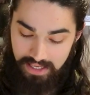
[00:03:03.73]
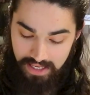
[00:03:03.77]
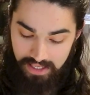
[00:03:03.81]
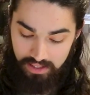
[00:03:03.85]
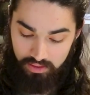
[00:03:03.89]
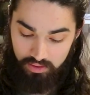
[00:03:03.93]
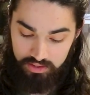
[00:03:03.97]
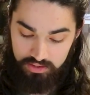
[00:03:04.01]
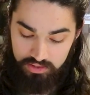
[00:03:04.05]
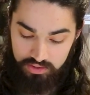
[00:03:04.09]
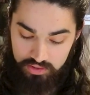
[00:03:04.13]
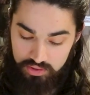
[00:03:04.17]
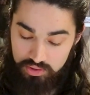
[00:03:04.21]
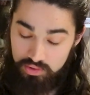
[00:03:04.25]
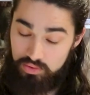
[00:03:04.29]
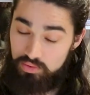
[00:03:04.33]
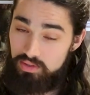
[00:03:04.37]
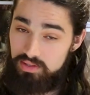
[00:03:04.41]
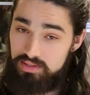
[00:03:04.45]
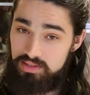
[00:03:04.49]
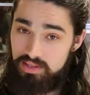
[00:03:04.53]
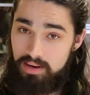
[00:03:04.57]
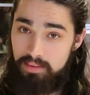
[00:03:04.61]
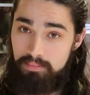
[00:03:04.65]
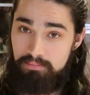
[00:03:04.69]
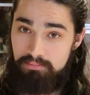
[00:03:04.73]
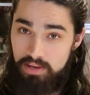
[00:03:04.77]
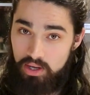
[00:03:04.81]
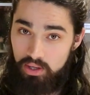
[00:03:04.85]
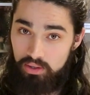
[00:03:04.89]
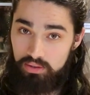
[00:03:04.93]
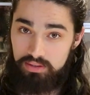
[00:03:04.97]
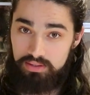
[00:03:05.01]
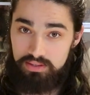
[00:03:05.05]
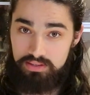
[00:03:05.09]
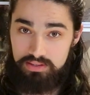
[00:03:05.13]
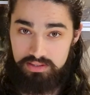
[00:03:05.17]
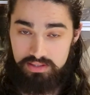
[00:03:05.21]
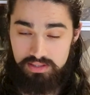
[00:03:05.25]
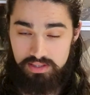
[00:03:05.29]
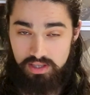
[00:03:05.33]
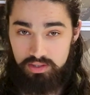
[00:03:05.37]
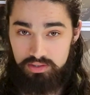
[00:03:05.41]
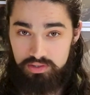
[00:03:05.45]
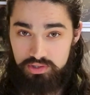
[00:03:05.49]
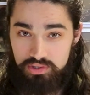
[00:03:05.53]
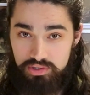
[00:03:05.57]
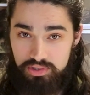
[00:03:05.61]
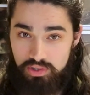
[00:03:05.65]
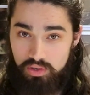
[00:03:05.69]
And as soon as our milk
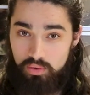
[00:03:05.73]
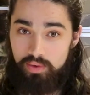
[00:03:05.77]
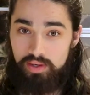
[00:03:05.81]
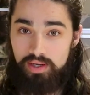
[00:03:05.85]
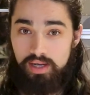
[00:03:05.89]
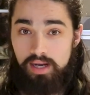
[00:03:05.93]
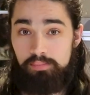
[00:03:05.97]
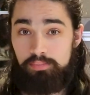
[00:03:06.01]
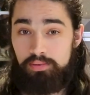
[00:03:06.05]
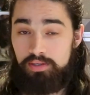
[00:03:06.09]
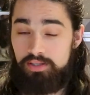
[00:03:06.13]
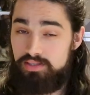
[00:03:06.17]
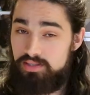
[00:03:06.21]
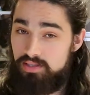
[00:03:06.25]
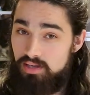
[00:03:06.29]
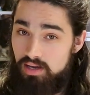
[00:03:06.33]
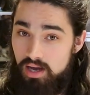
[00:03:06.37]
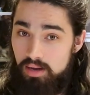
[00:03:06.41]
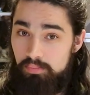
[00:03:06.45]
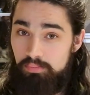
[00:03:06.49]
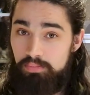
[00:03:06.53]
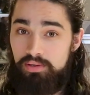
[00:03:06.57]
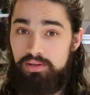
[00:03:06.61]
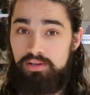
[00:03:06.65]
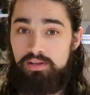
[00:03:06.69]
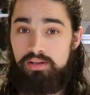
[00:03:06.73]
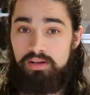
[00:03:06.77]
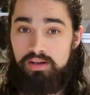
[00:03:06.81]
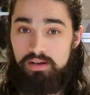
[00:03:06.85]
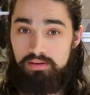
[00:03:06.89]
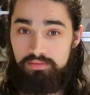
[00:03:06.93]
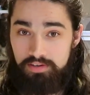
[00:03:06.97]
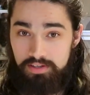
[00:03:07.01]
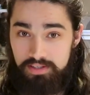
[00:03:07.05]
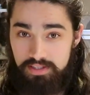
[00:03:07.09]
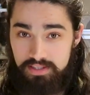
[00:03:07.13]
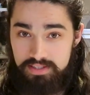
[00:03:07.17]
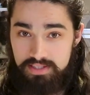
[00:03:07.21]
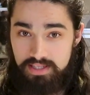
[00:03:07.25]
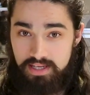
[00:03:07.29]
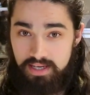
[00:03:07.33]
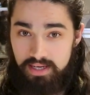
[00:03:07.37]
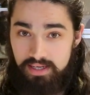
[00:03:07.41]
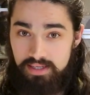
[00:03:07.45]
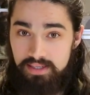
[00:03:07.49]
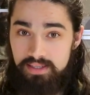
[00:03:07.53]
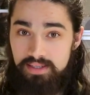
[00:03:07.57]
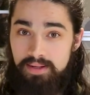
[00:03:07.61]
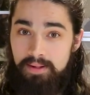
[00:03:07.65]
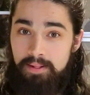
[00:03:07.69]
starts showing up on top of our
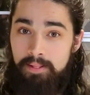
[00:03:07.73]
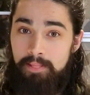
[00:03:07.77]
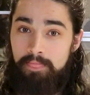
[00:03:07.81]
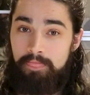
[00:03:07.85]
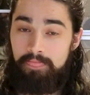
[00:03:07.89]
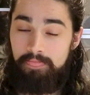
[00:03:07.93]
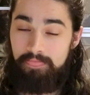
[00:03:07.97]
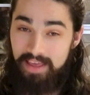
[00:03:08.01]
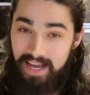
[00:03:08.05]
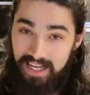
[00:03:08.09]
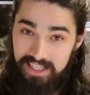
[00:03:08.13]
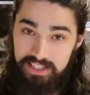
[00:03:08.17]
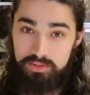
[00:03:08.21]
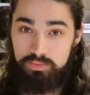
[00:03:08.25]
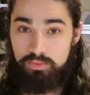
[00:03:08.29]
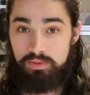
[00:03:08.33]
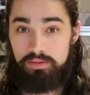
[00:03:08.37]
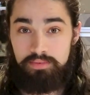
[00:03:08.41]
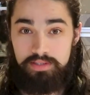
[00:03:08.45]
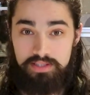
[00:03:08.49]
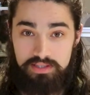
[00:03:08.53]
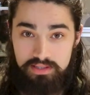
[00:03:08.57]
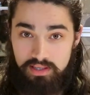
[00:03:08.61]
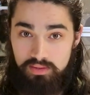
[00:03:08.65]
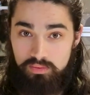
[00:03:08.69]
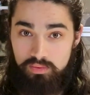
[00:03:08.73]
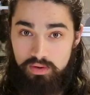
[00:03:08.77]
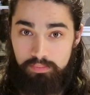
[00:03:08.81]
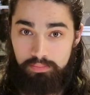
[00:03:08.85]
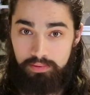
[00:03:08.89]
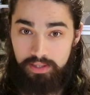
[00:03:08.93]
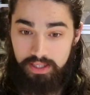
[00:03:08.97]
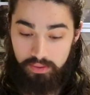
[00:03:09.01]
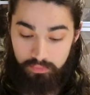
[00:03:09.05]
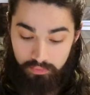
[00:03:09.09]
design, that's when we start rippling.